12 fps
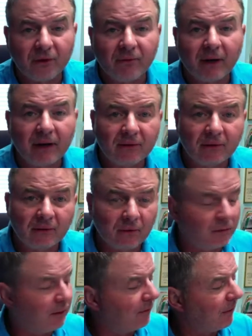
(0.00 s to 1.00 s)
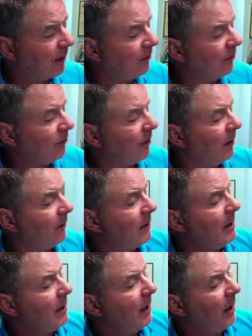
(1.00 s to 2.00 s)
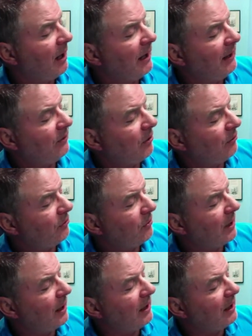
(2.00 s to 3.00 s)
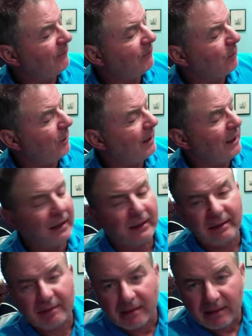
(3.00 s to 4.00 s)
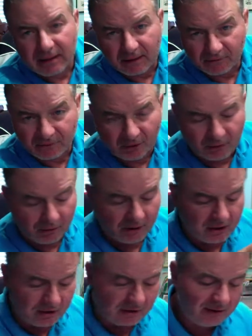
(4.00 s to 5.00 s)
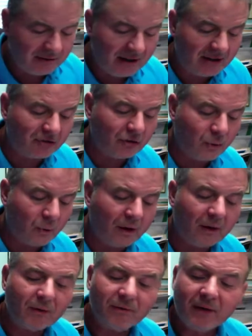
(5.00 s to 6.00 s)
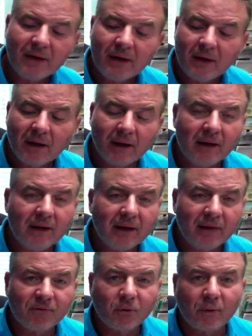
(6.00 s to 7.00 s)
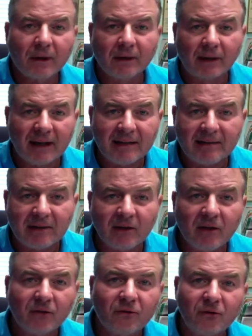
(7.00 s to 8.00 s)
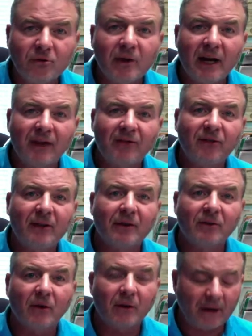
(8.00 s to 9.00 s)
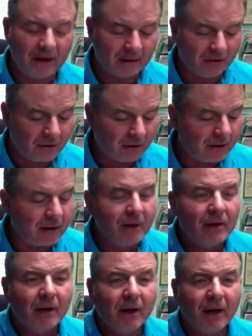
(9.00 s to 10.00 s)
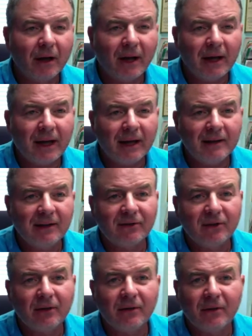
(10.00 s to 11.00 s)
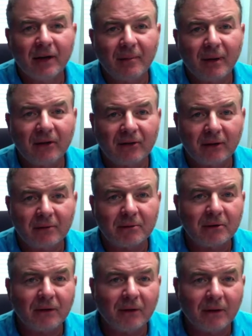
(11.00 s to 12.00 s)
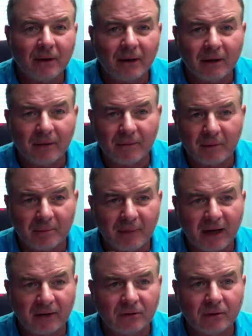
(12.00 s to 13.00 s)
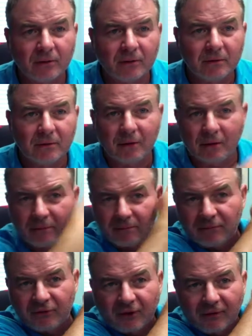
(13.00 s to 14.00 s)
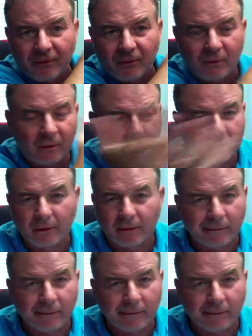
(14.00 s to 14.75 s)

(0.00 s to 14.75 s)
device itself. It's also got infrared LED configuration. This has 12 infrared lights in here, so you can see it in the dark. I had this the other day. My secretary, pastor dude, stuff on the wall,